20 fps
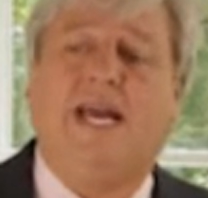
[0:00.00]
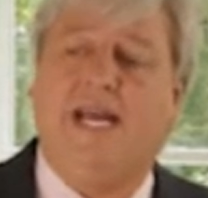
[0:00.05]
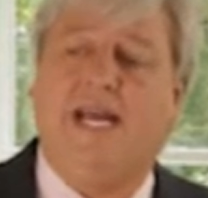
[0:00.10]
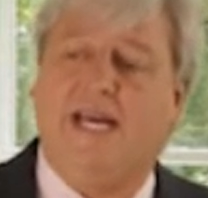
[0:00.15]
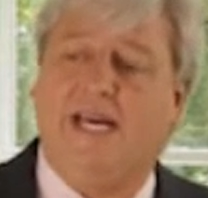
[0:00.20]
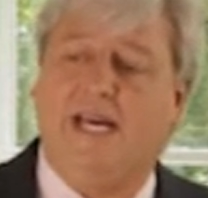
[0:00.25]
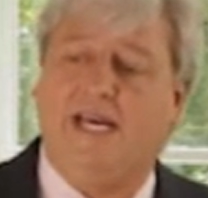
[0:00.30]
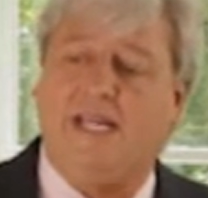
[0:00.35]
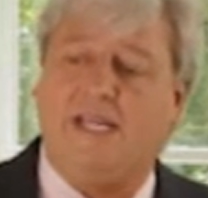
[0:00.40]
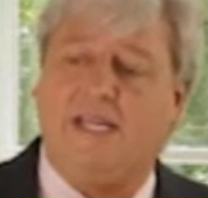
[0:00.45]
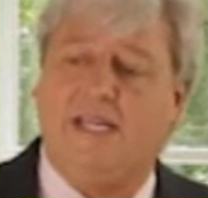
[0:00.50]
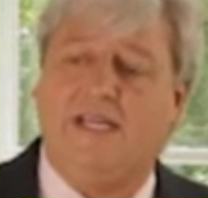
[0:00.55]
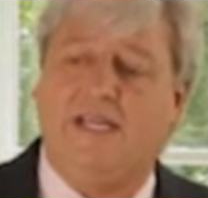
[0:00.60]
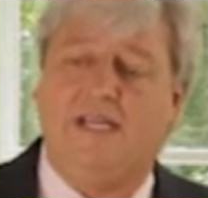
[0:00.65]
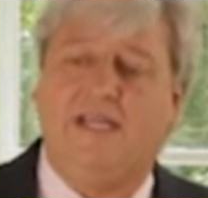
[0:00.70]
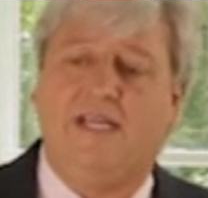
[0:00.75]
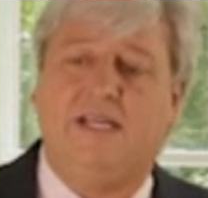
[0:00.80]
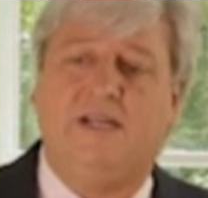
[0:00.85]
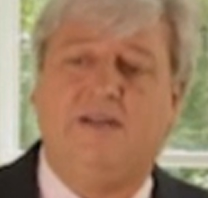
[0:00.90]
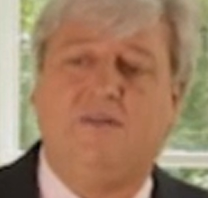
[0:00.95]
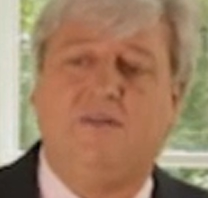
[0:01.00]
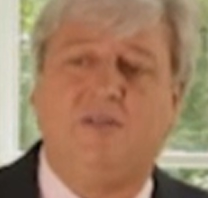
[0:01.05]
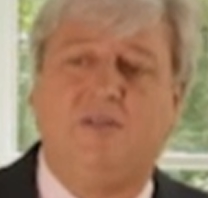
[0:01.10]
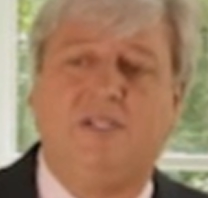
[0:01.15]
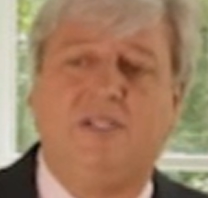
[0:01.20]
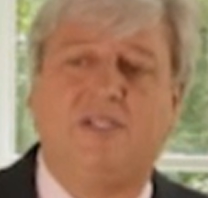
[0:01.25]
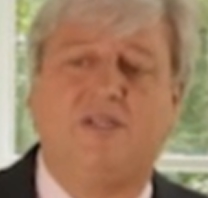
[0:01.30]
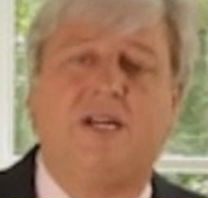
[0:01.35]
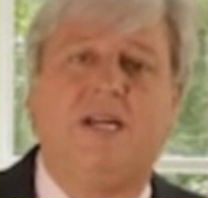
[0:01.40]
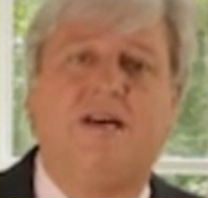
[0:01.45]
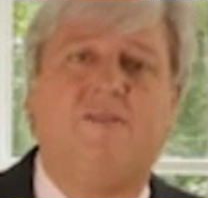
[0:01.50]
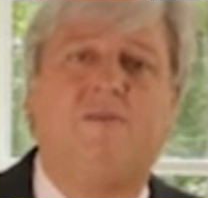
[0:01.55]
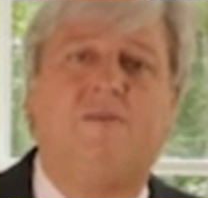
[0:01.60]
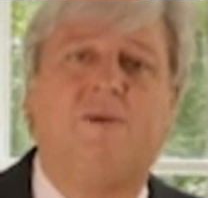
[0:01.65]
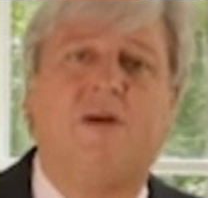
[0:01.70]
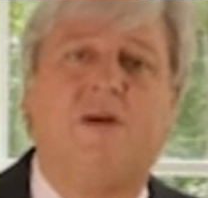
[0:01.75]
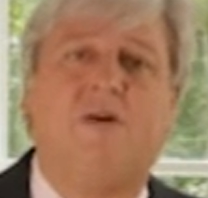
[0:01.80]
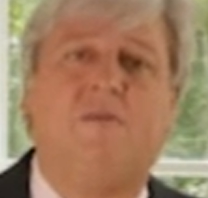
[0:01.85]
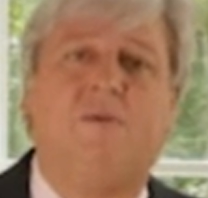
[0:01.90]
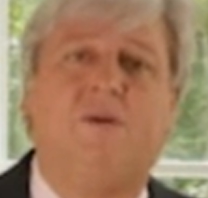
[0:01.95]
And she's going to have to
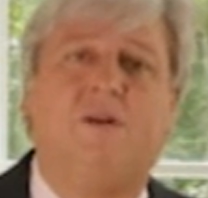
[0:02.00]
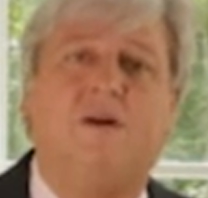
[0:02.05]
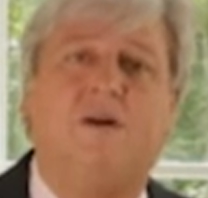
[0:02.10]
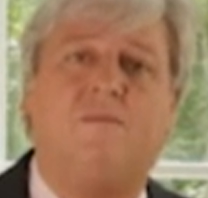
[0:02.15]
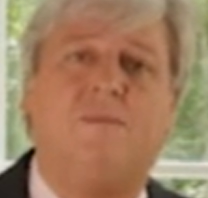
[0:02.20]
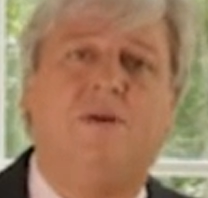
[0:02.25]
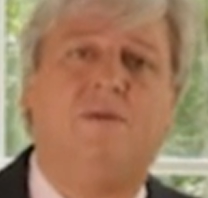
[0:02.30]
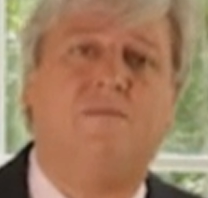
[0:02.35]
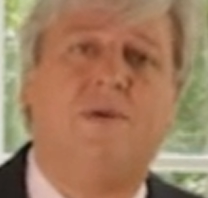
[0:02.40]
be opened up